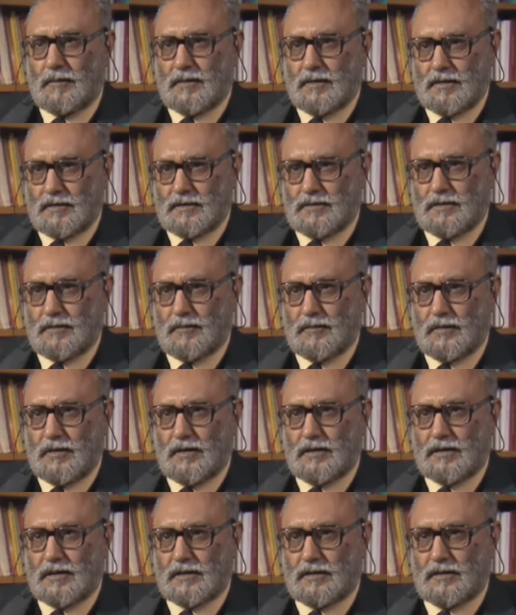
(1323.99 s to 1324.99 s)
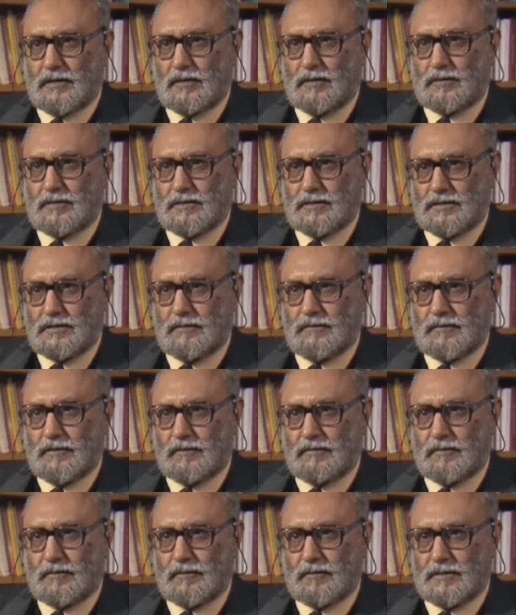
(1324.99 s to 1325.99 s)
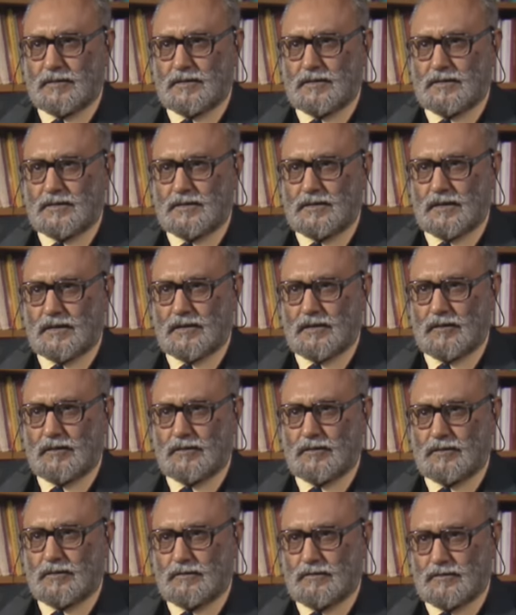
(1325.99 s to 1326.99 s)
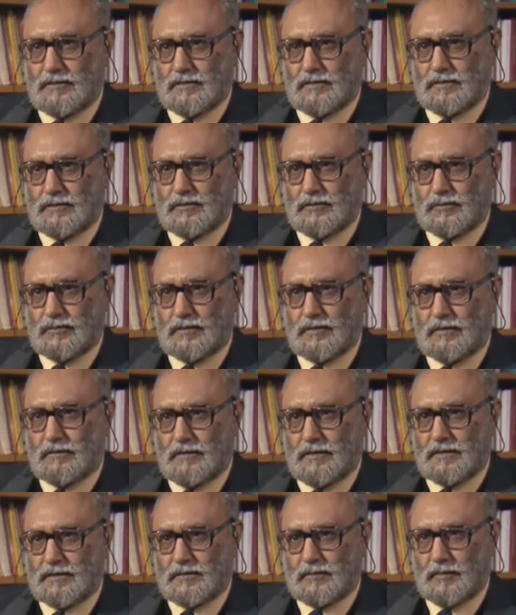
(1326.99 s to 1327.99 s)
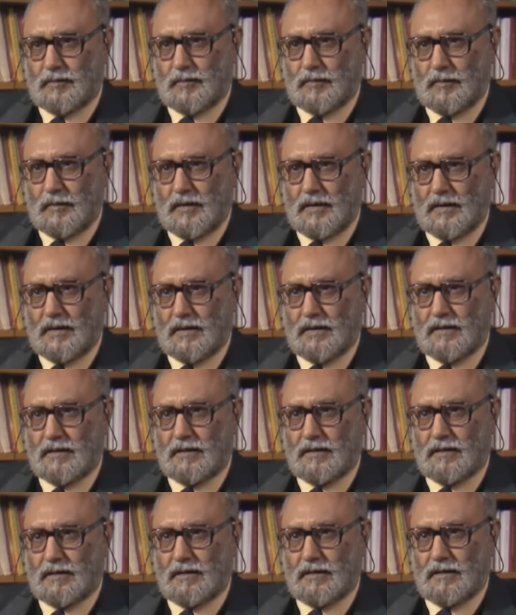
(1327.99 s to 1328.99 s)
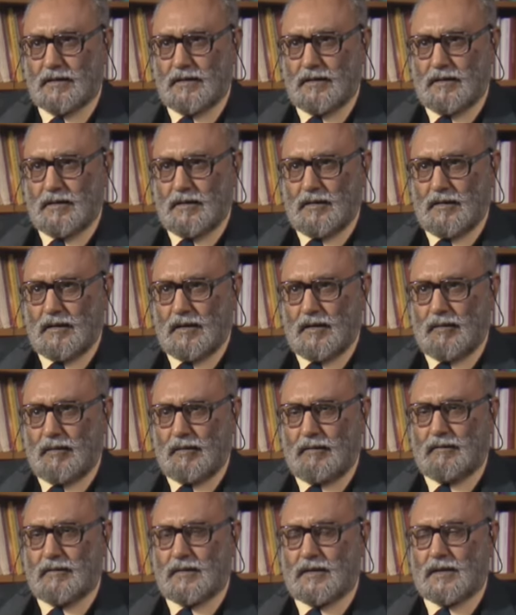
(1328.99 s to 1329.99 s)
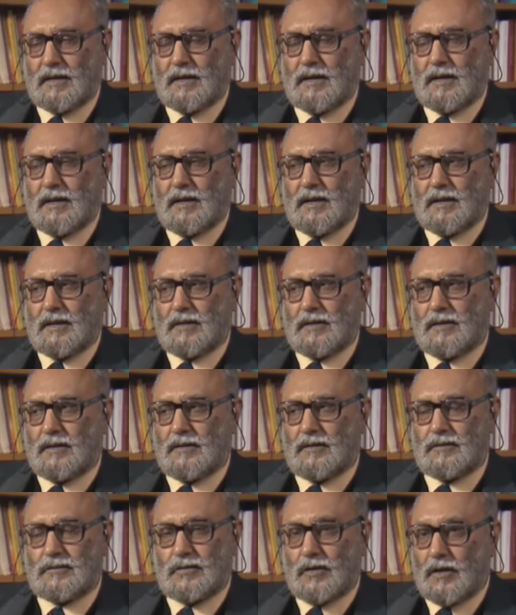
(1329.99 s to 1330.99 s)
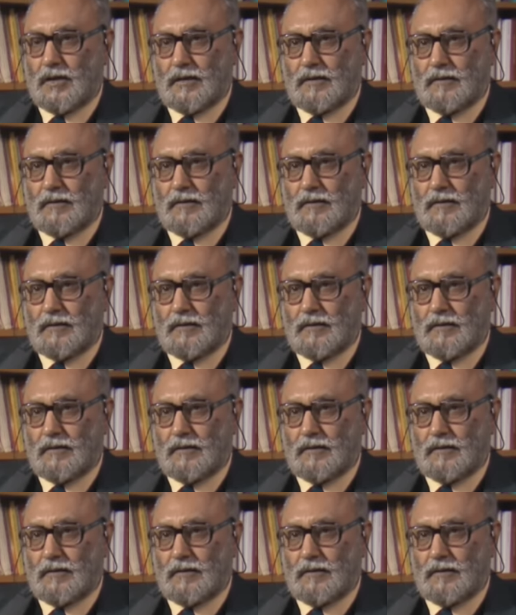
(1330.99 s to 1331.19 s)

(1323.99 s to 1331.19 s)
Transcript: mean, the Charbonnel technology is different from the technology which is used in the West mainly. However, sorry.